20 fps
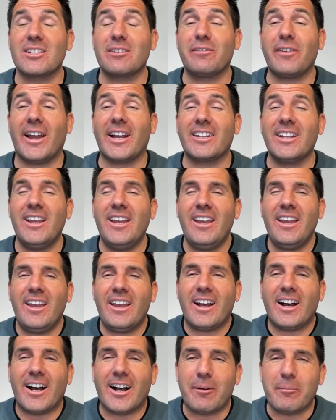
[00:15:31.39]
In fact,
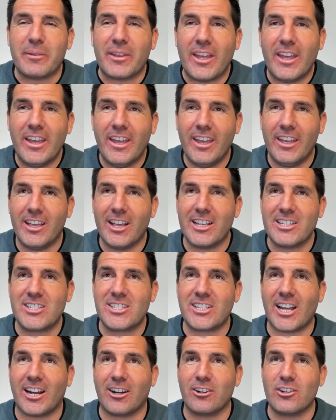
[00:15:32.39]
um, I
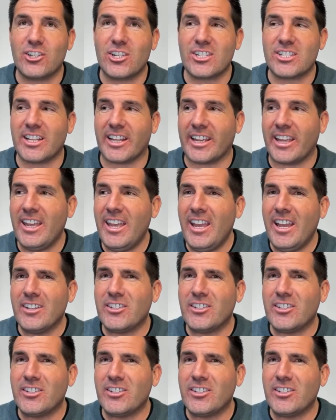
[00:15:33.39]
saw her and she's like,